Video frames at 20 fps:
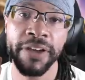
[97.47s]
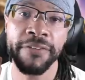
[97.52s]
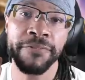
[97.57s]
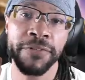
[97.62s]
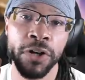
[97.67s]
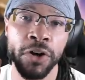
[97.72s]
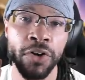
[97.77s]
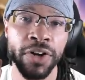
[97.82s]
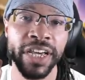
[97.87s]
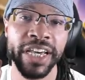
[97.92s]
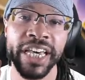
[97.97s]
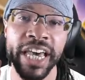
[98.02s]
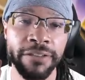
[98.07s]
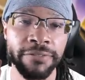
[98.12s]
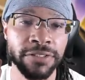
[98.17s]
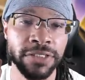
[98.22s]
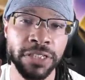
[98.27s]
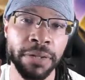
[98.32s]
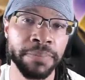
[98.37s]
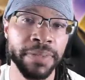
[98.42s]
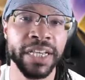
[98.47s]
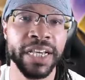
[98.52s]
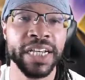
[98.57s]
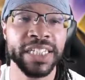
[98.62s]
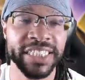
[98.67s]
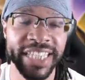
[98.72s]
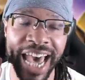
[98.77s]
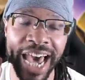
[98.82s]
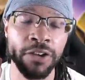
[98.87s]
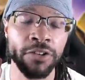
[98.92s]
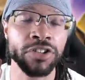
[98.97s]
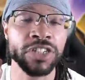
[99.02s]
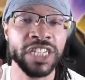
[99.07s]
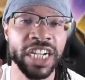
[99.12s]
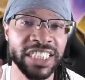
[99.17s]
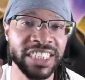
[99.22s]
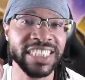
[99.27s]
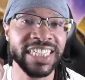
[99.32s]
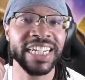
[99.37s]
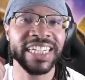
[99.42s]
if you're gonna give something attack
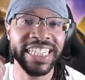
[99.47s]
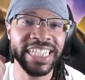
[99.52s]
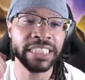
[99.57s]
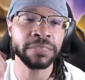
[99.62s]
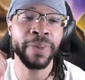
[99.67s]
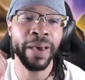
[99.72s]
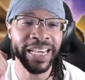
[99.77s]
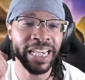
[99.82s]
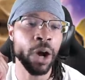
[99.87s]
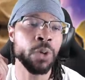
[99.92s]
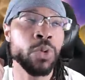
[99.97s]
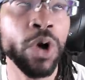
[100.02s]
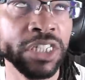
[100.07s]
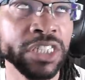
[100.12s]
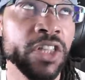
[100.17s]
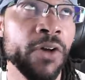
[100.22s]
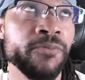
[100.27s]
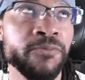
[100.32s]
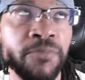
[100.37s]
reduction, at least make it worth the